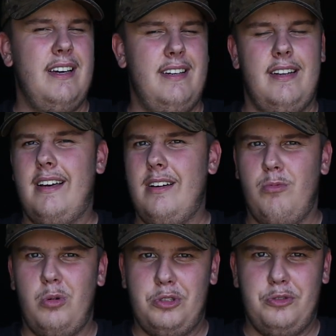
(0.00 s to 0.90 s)
and
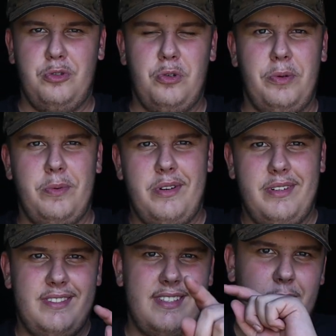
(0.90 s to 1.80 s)
watch the Formula
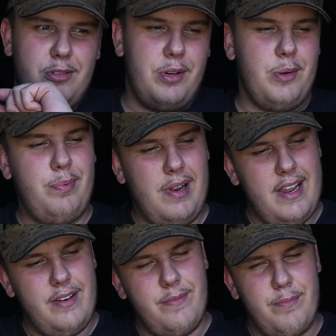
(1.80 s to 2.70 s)
1. Sounds like a
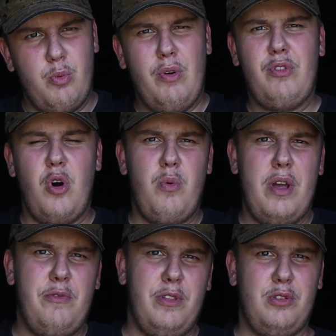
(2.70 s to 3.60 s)
plan, but we've got to
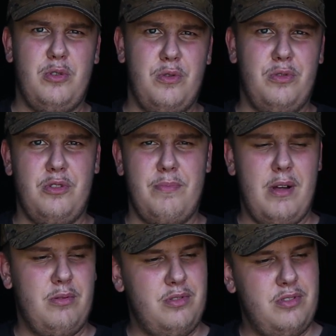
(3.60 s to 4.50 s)
wait for this corn to
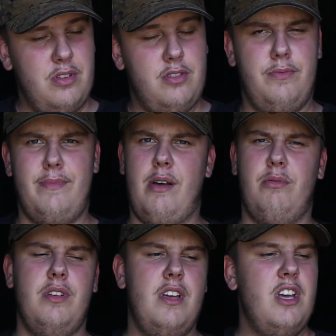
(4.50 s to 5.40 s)

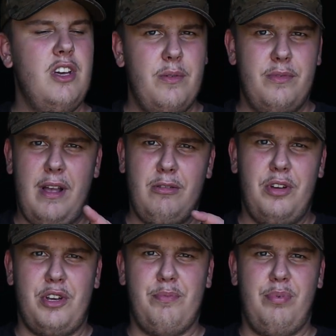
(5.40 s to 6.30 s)
melt. Sounds
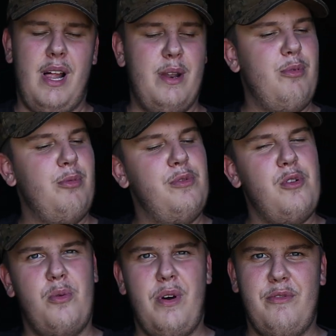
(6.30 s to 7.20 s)
like a plan, but we've
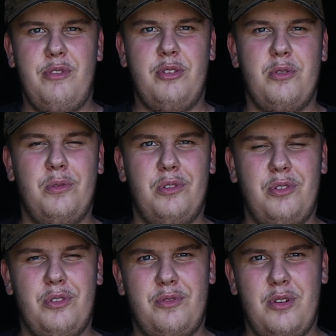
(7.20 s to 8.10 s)
got to wait for this corn to
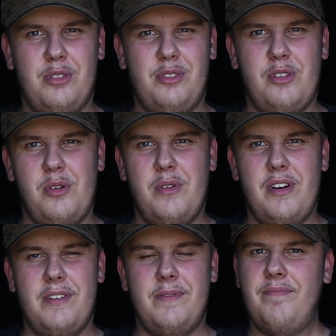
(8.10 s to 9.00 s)
defrost,
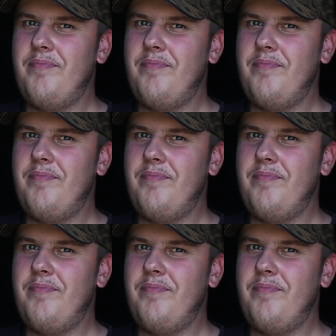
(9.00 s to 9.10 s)
so